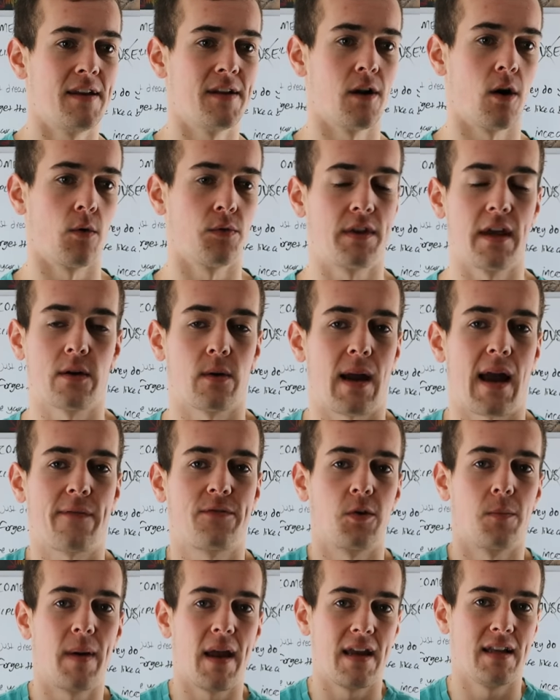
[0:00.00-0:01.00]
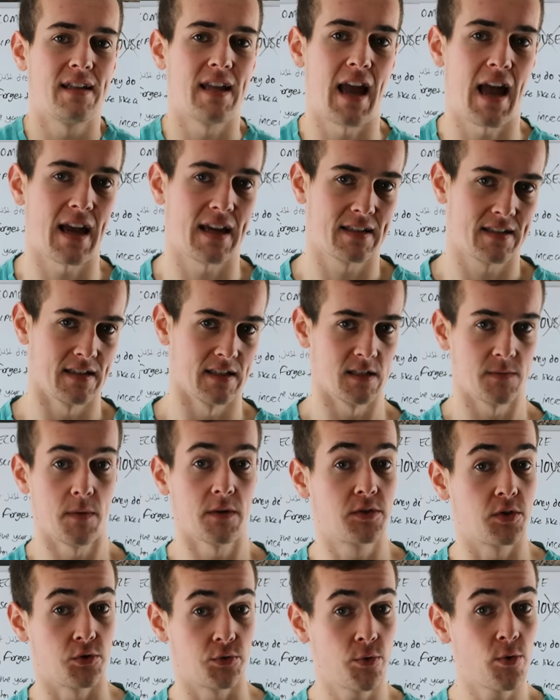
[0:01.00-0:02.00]
you know, they don't have to pay taxes.
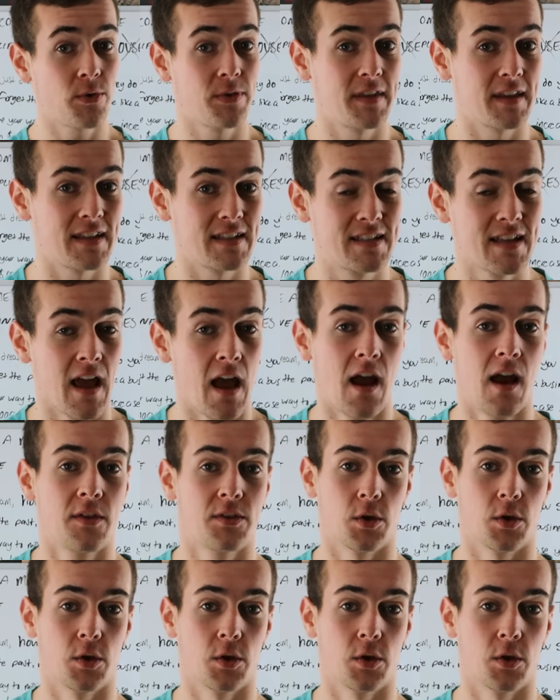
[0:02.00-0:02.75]
But the truth is,